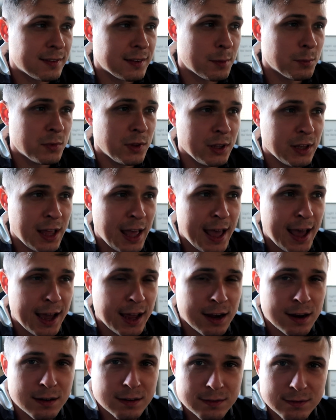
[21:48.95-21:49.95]
something that
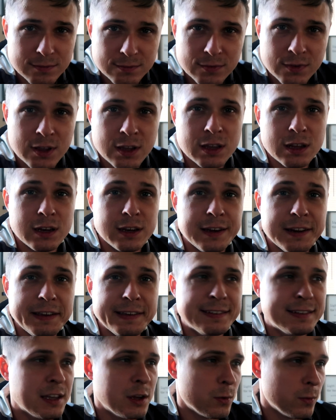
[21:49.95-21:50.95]
had
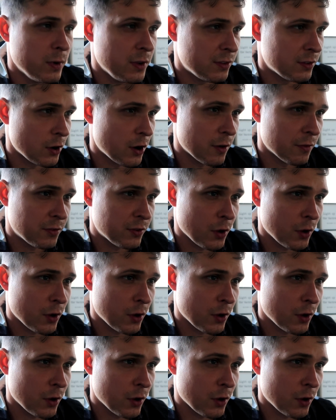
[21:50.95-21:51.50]
decent reserve.